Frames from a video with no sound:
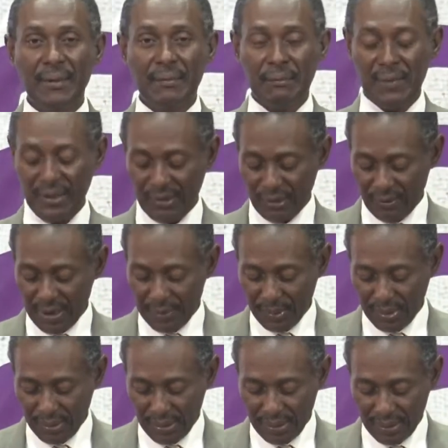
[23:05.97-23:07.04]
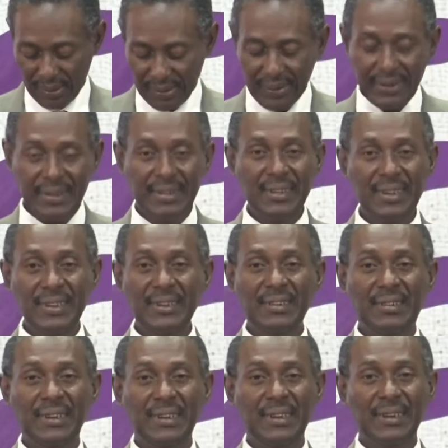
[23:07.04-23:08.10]
miserable,
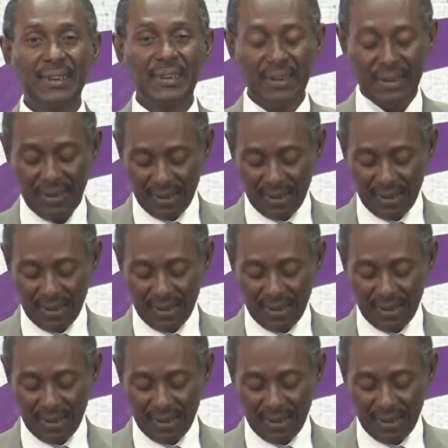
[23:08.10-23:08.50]
teasing,